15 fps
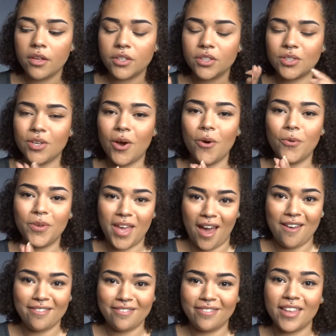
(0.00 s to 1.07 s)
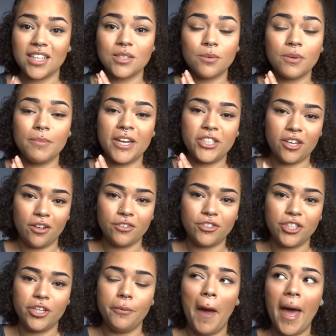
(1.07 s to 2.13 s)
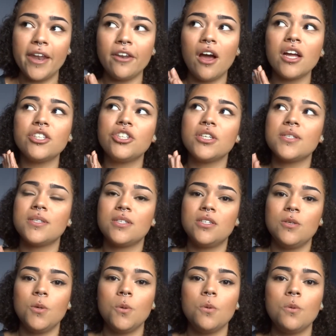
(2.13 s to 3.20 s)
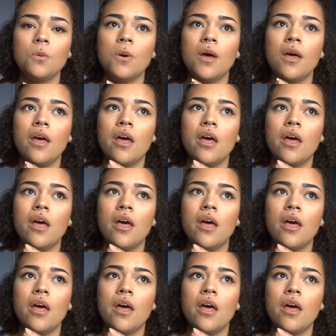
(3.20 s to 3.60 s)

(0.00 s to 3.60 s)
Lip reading: So yeah, that's what my challenge to you. And not just to